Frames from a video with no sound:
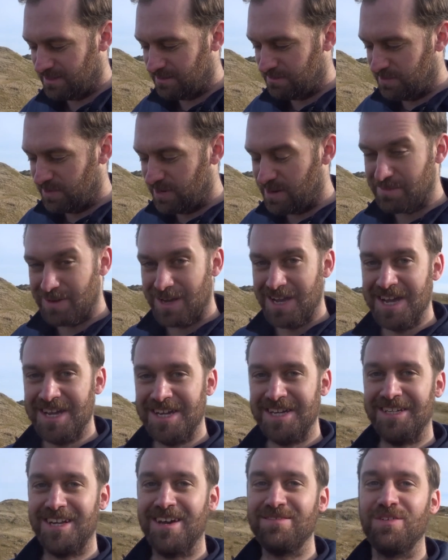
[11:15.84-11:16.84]
But I
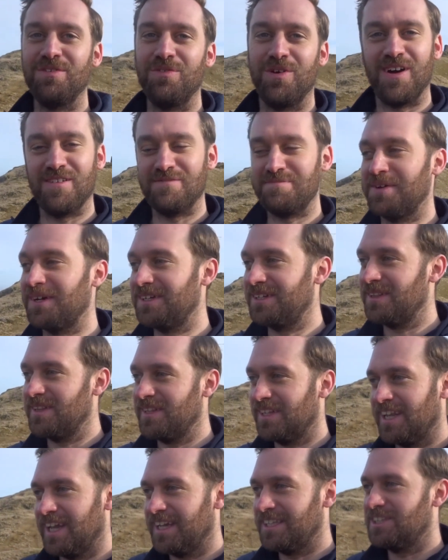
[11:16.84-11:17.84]
mean, everywhere I've been in the
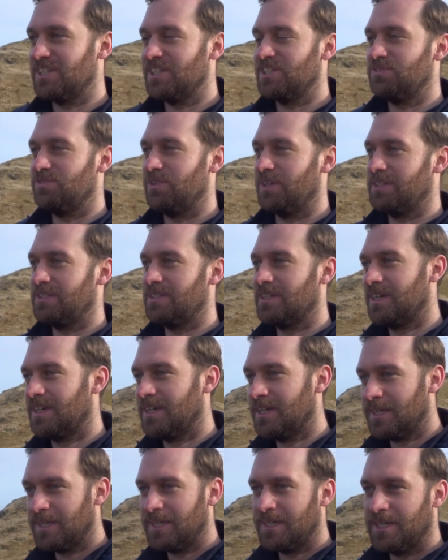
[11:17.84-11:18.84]
Lake District
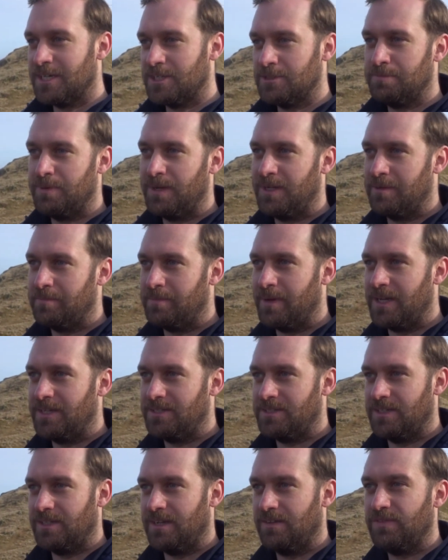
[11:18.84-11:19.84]
has been
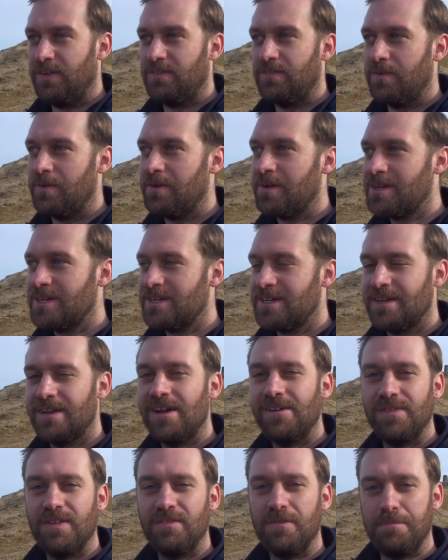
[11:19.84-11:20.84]
amazing. I've never
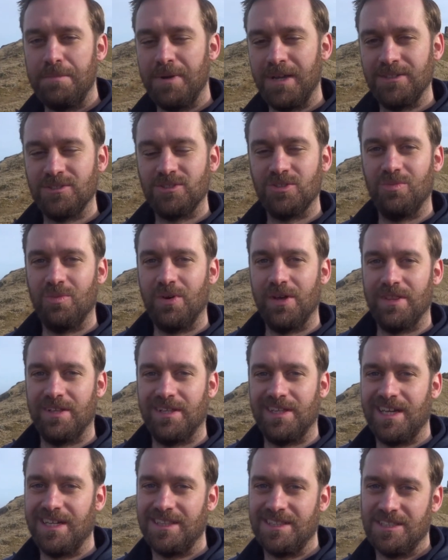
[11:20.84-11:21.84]
been somewhere in the
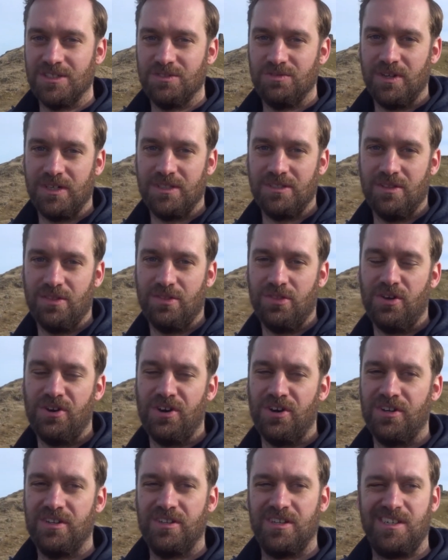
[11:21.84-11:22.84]
Lake District and
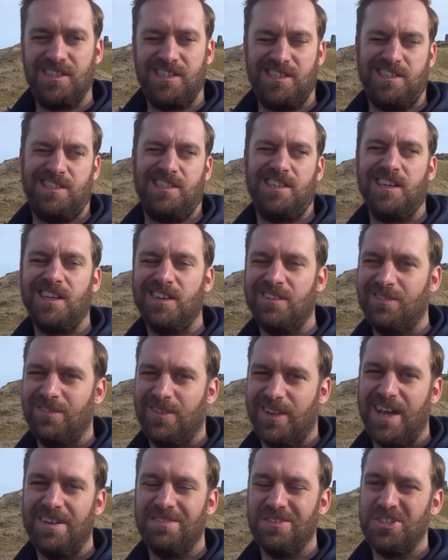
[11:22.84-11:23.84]
thought,
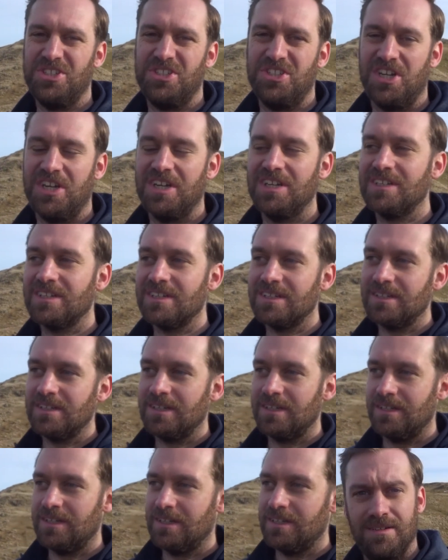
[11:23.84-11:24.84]
well, that was shit.
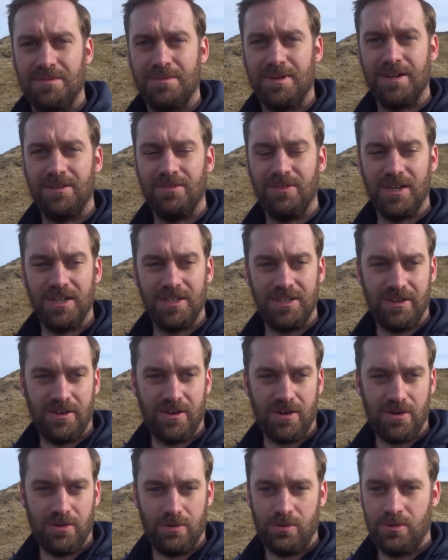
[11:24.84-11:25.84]
No matter where you
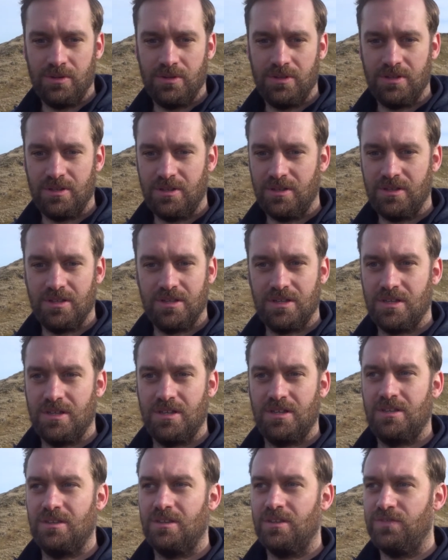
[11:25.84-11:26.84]
go,
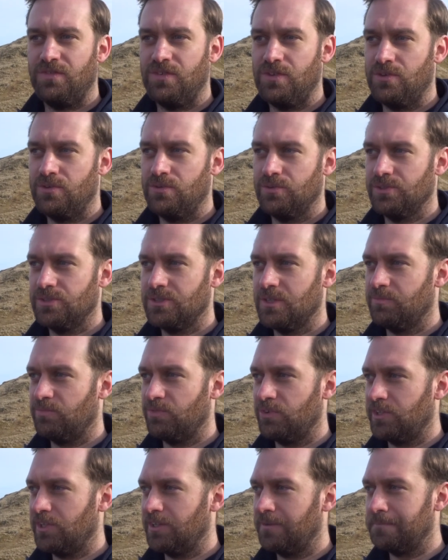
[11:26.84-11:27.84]
the views are
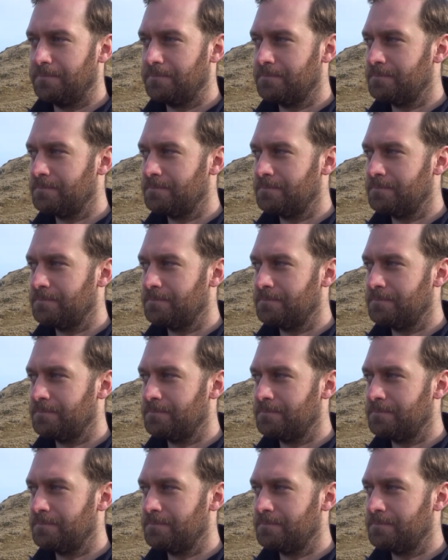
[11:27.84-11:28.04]
brilliant.